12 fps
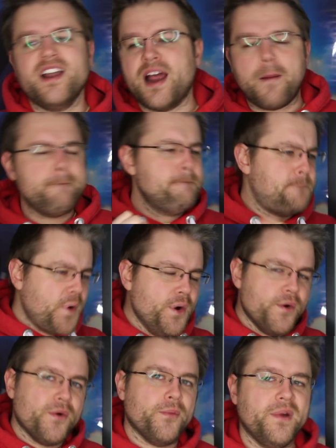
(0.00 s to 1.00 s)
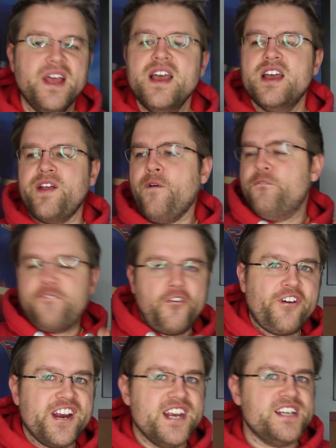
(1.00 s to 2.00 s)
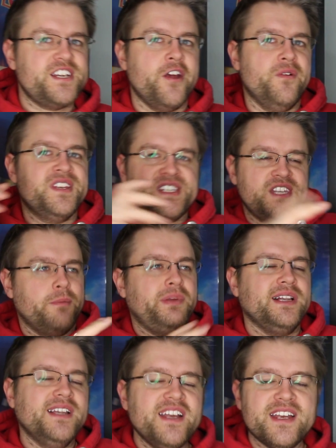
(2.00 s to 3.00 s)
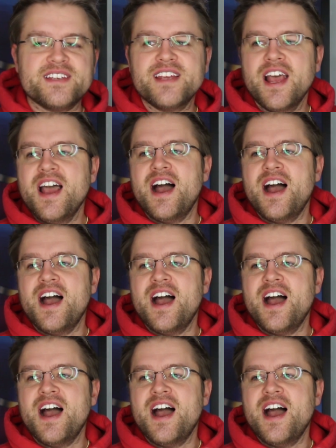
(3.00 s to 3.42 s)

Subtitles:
they're like, boom, you know, freeze, you know, this is the police.